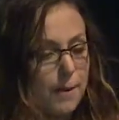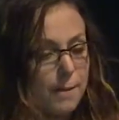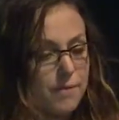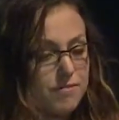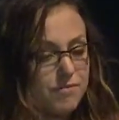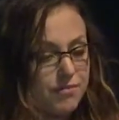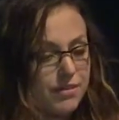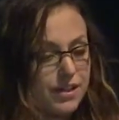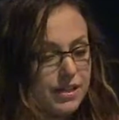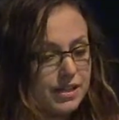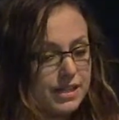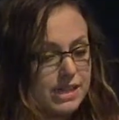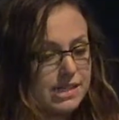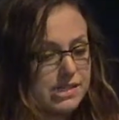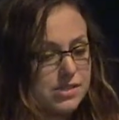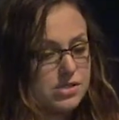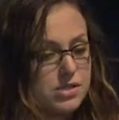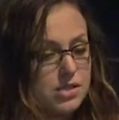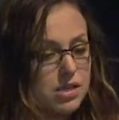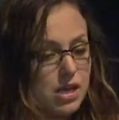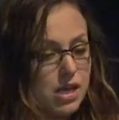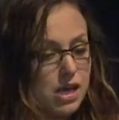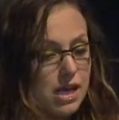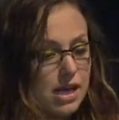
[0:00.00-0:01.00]

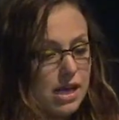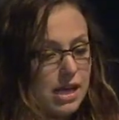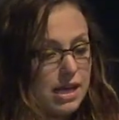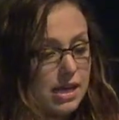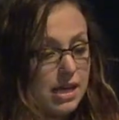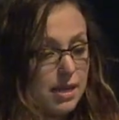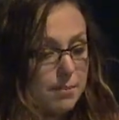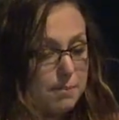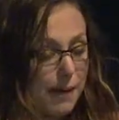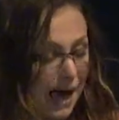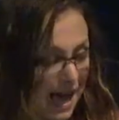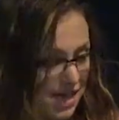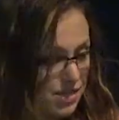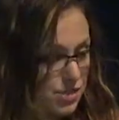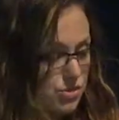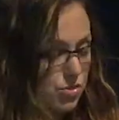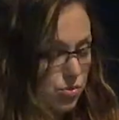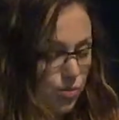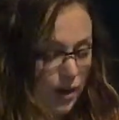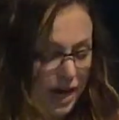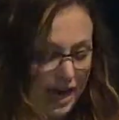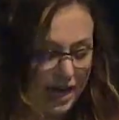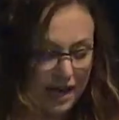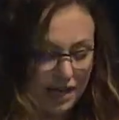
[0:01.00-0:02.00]
feelings, he passed
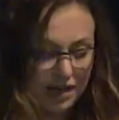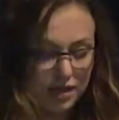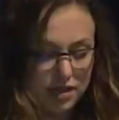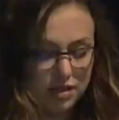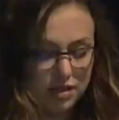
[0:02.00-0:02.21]
away,